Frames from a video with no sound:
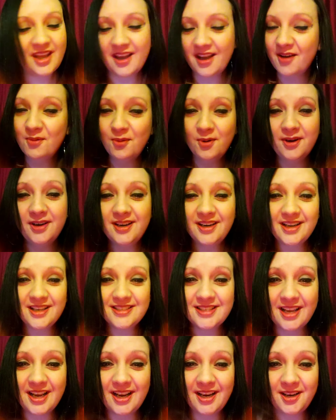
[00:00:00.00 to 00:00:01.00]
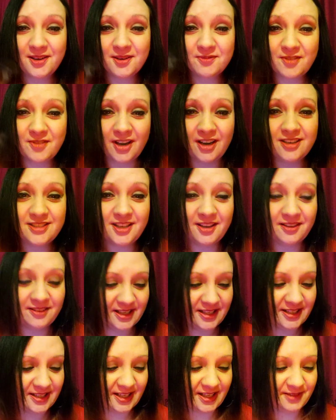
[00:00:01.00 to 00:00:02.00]
What did I say? Fairy tale
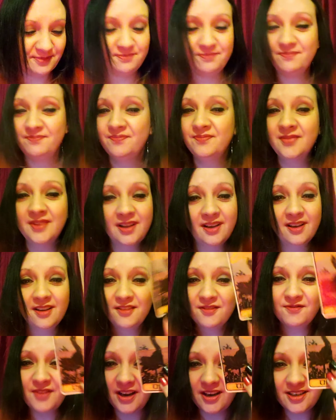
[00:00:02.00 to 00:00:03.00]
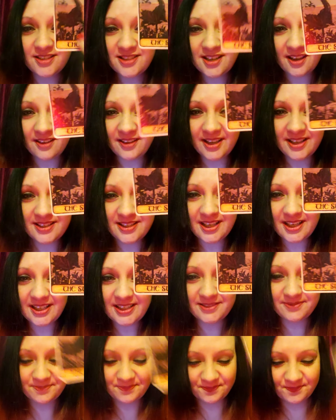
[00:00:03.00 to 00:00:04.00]
ending. Fairy tale
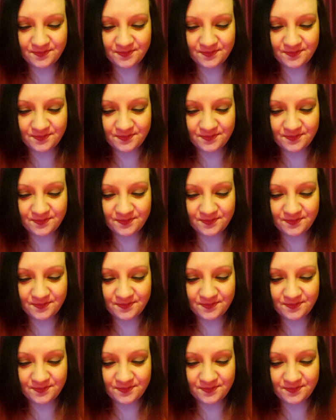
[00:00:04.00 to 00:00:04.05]
ending.